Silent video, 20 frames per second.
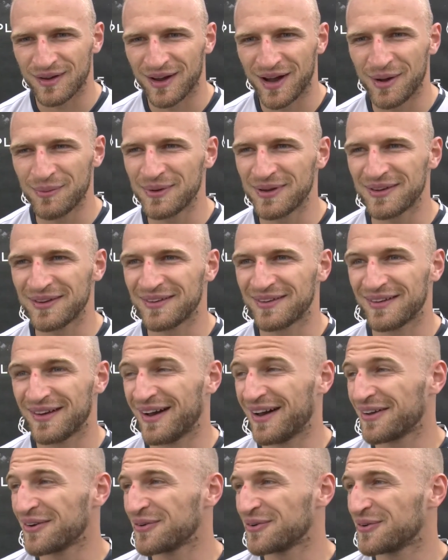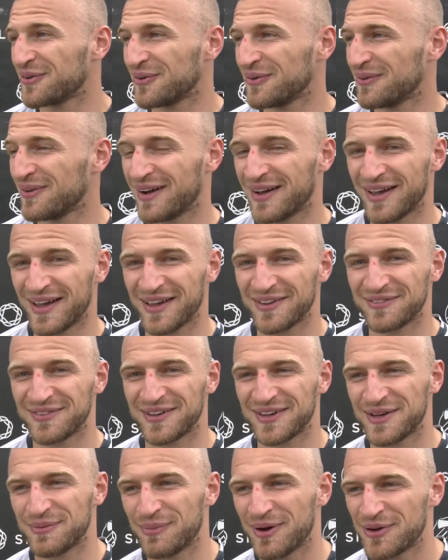I mean, I don't know. I
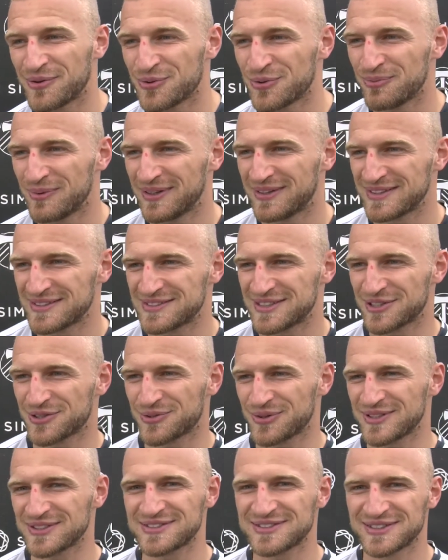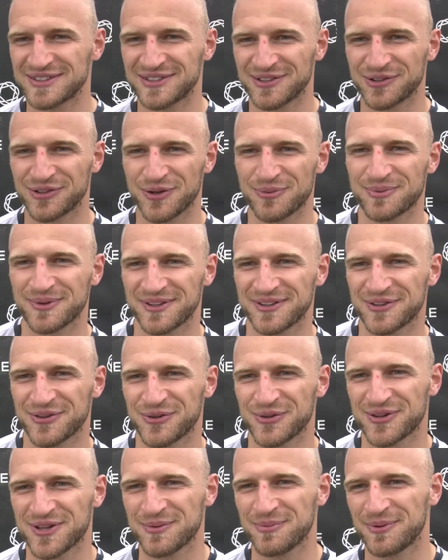have my roommate is Chris Konopka, the
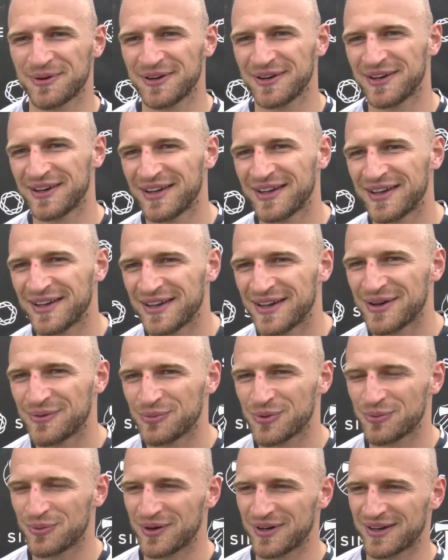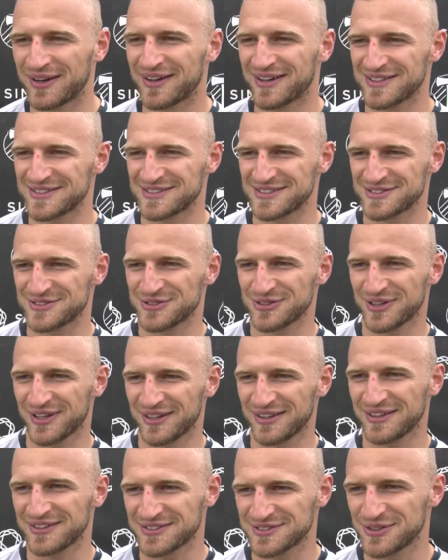goalkeeper. We were in Kansas
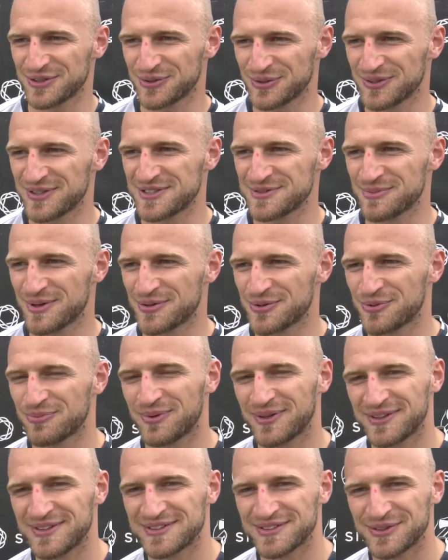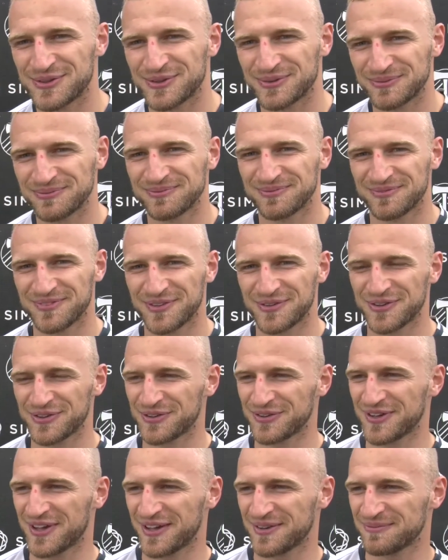together, so he's my roommate, so very
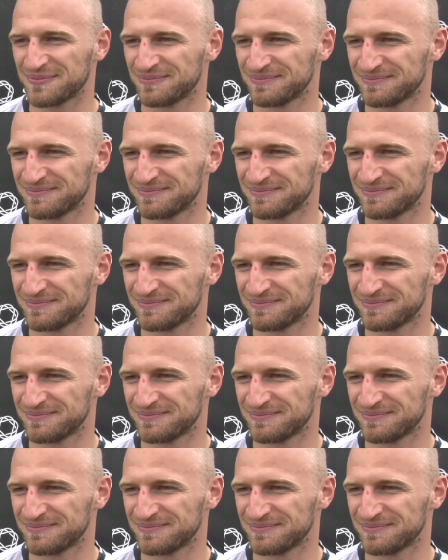good guy.